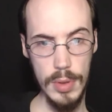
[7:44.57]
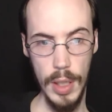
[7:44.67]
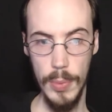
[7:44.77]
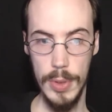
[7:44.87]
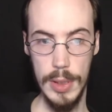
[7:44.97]

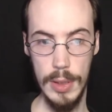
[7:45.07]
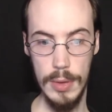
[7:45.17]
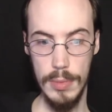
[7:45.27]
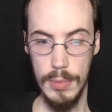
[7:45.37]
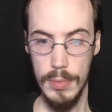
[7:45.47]
Okay, we're
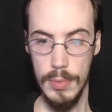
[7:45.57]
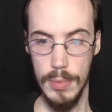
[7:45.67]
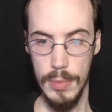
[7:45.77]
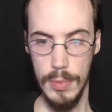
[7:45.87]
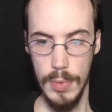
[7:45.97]
seeing
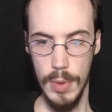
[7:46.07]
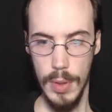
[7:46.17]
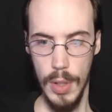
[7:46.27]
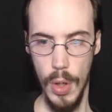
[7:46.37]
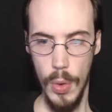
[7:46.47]

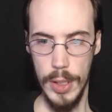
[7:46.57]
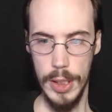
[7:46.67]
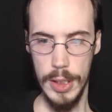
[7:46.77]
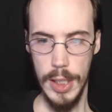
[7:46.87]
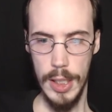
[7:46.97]

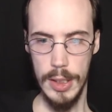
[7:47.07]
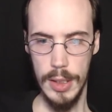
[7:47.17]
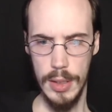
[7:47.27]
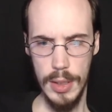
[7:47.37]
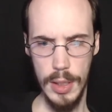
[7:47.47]
Orashin Seis
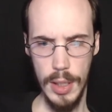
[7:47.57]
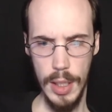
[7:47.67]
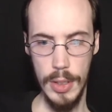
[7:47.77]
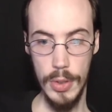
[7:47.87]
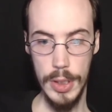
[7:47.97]

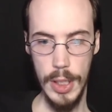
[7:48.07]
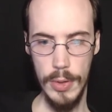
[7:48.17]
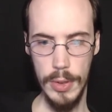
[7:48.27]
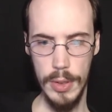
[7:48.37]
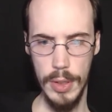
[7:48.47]

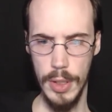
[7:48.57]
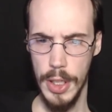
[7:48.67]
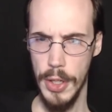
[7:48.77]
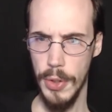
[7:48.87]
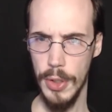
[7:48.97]
Interstellar
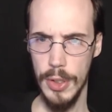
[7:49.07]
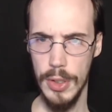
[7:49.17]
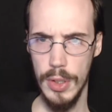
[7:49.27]
Cure.